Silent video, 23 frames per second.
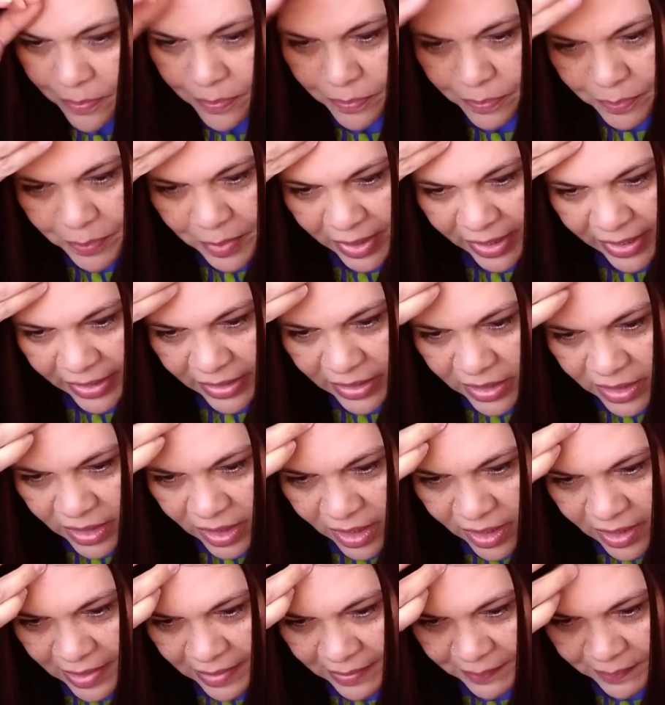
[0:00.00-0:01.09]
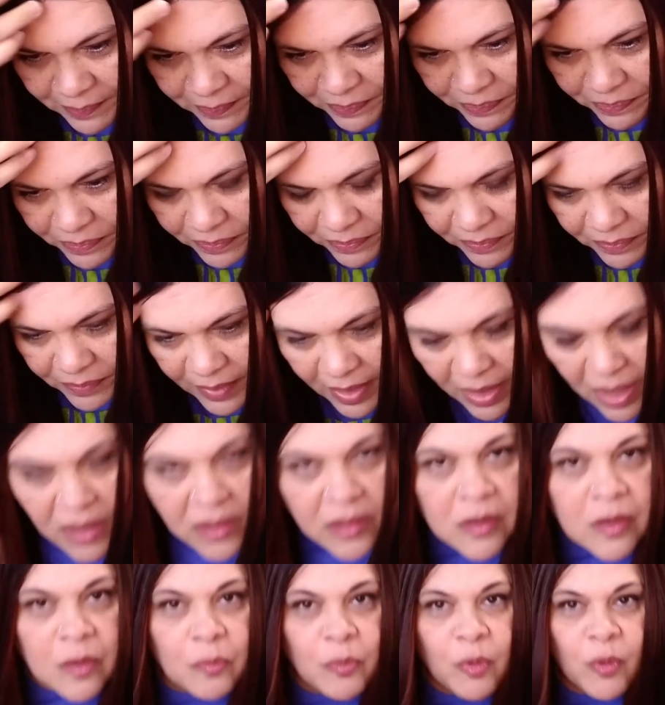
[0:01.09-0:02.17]
But a
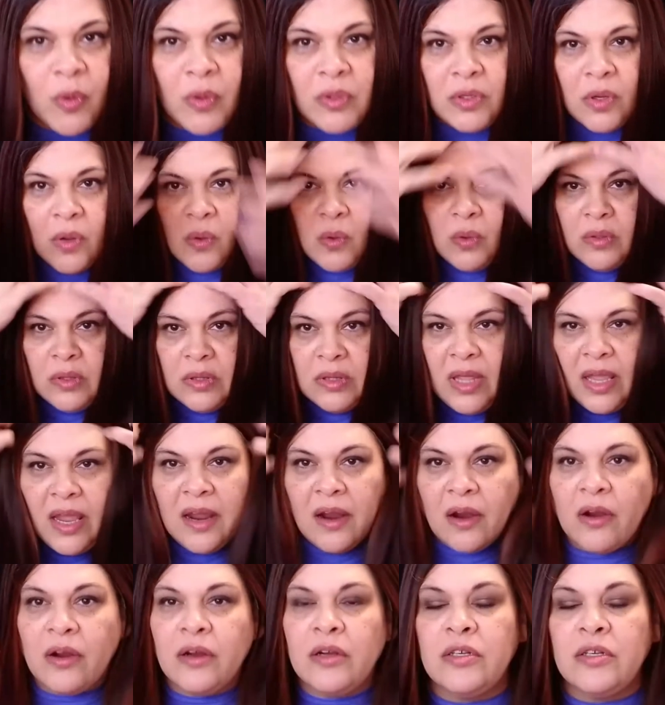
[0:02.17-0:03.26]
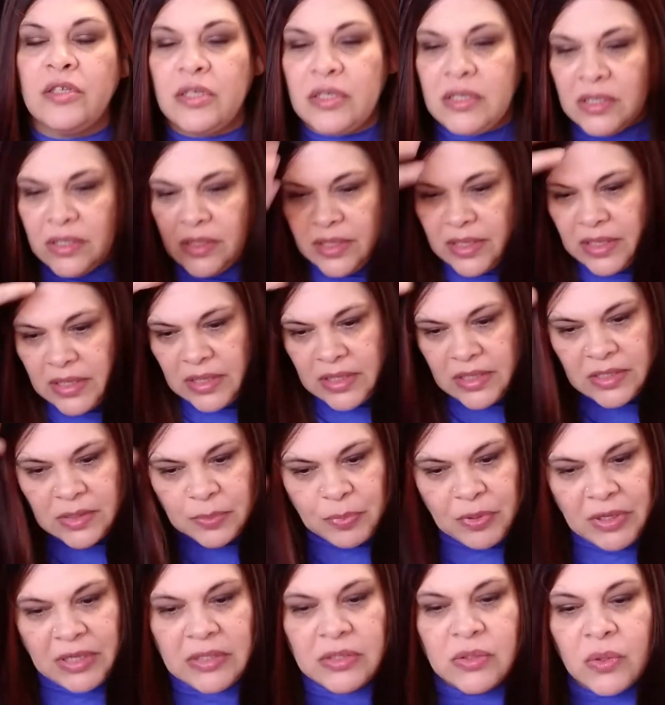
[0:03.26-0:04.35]
little bolt hold there just to lay this
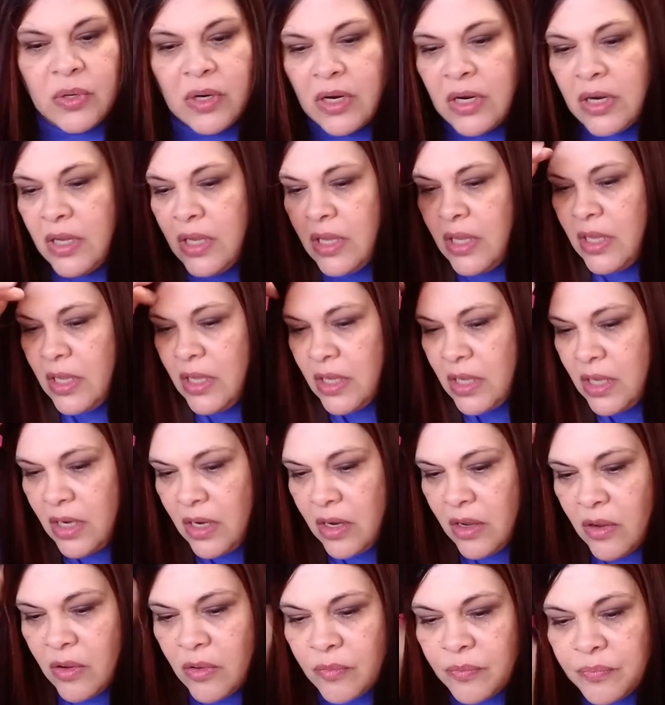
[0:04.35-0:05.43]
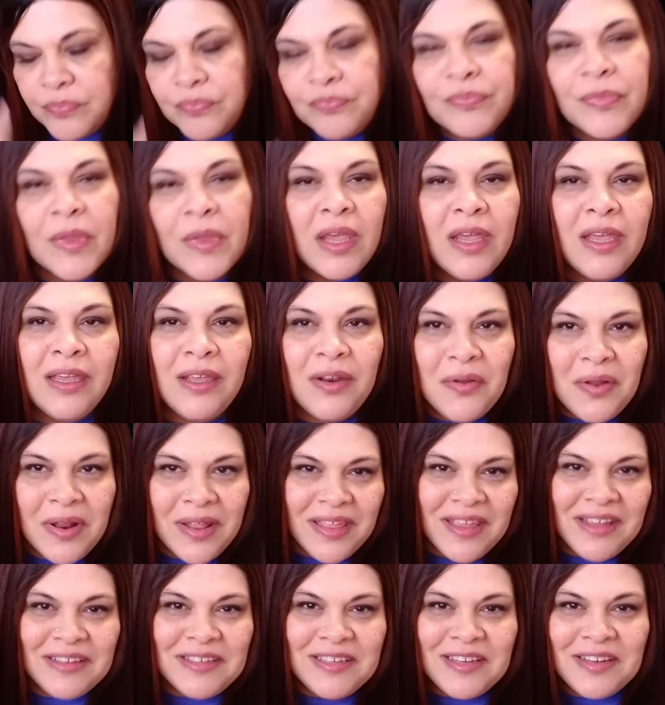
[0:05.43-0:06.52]
piece, or you know what I
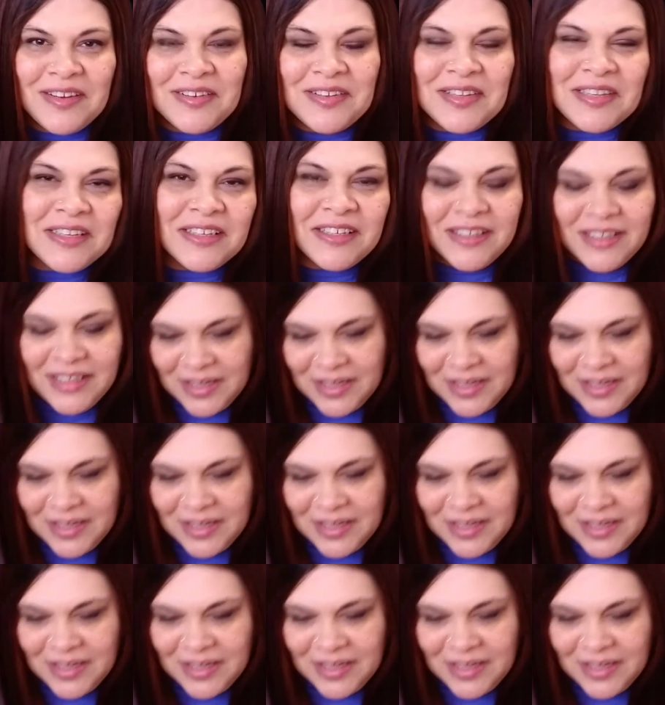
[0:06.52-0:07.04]
like to use,